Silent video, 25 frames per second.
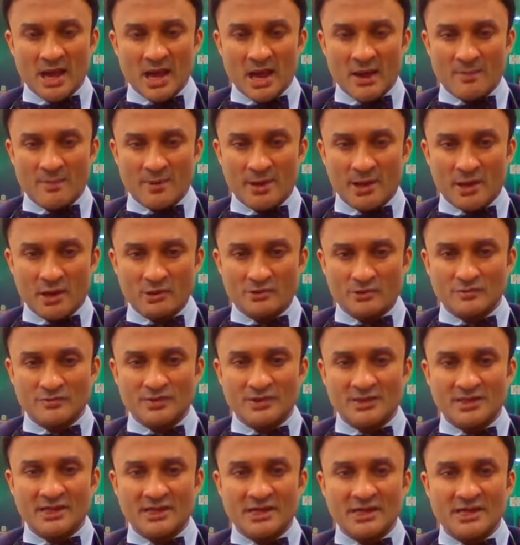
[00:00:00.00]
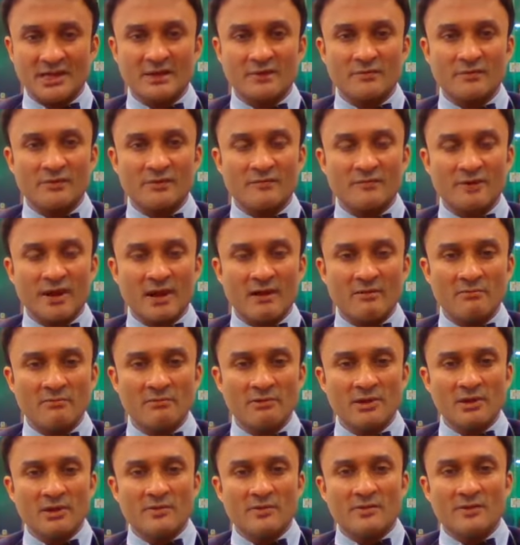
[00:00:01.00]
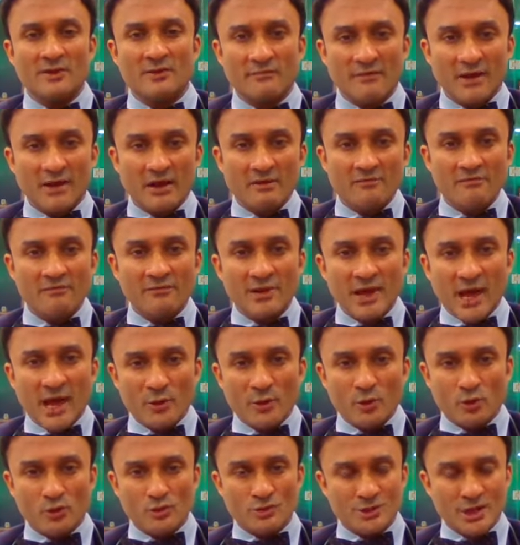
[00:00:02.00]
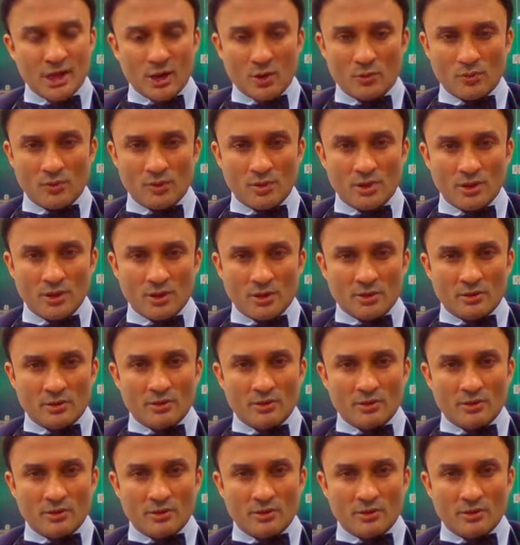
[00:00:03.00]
and because of the thickening of the valve narrows down.